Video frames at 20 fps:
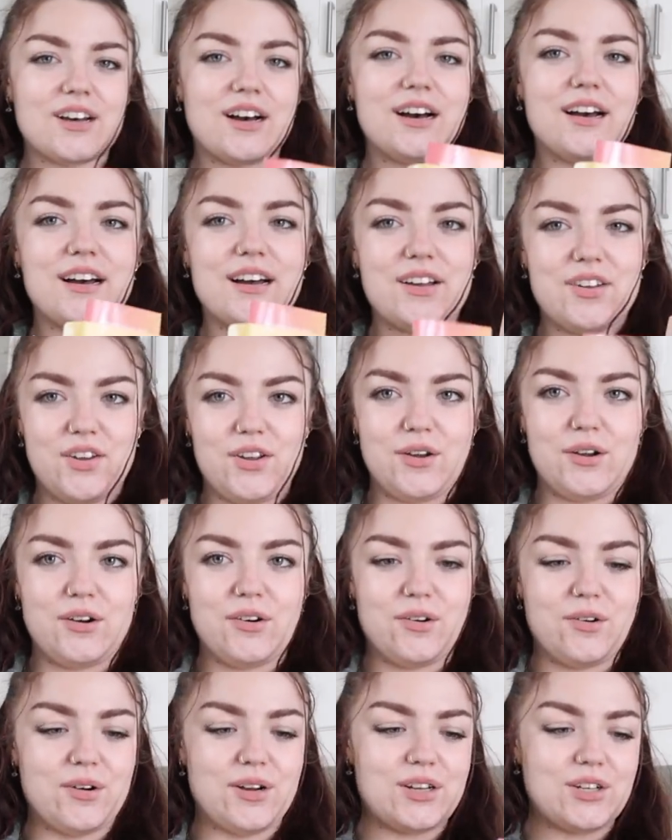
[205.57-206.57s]
got a
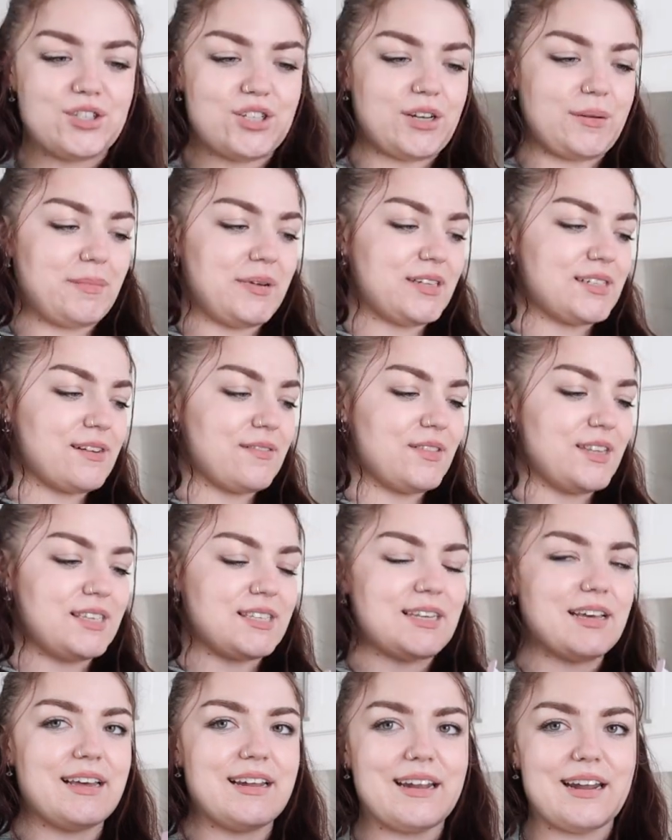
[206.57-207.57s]
new shipment of
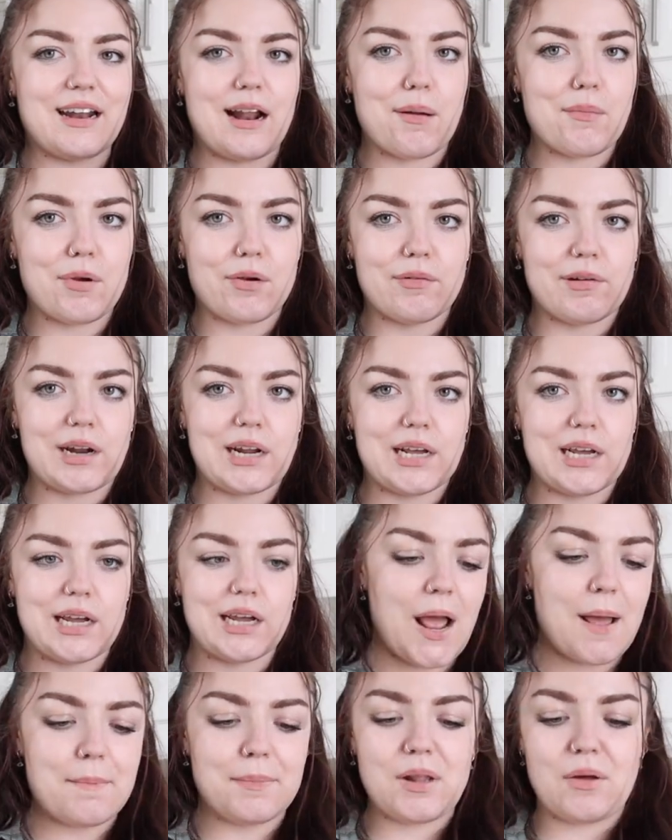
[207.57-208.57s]
these in and I'm
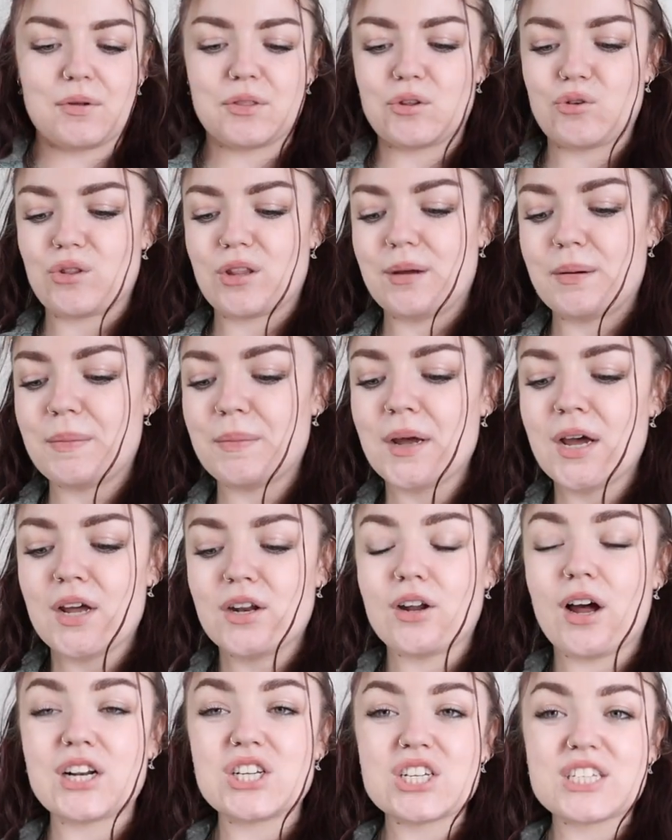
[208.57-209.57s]
already blowing through them.
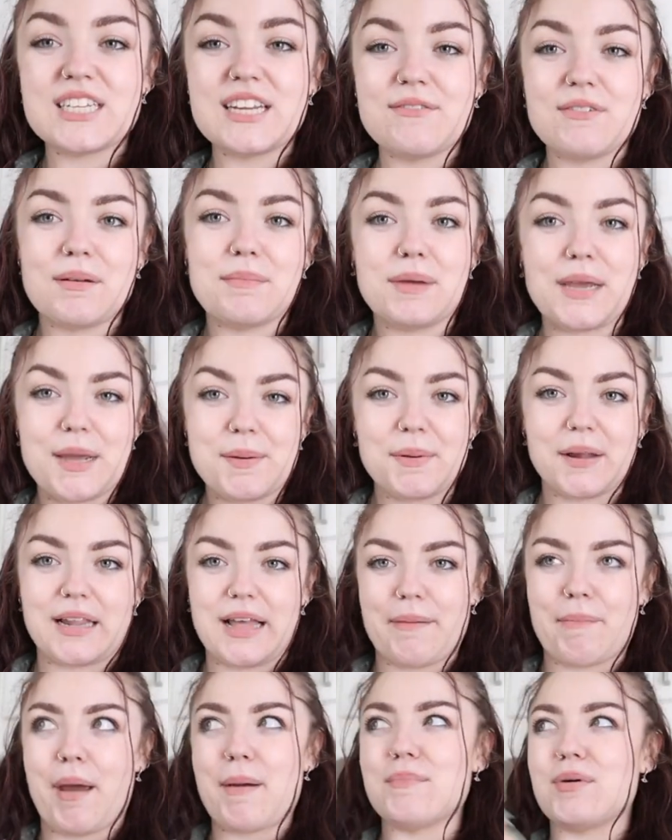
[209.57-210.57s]
Not just even me, but
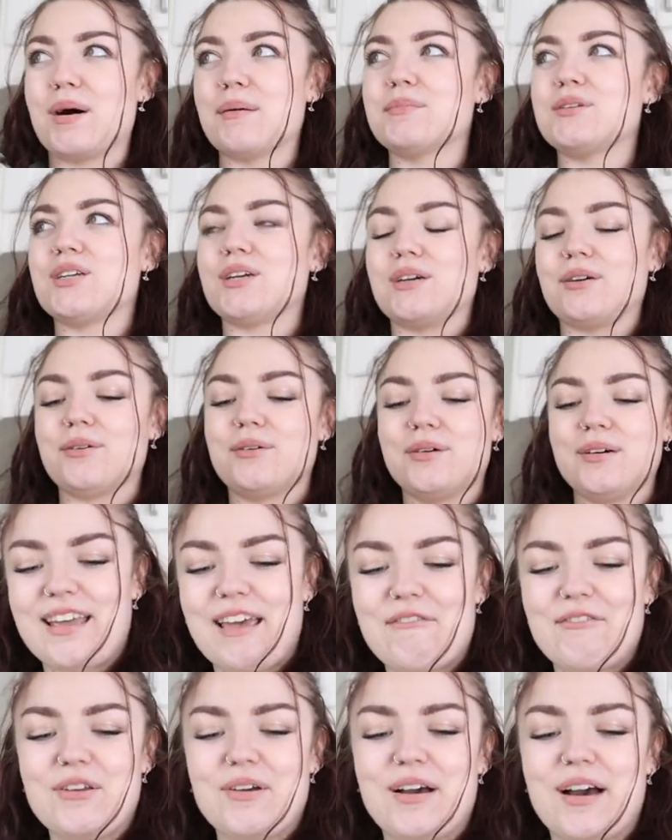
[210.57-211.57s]
like my mom too.
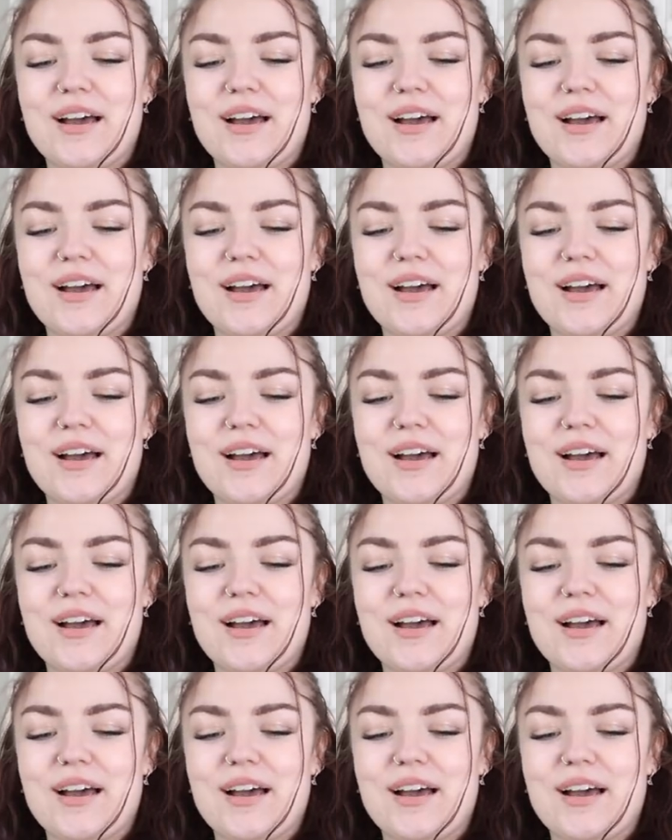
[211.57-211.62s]
If you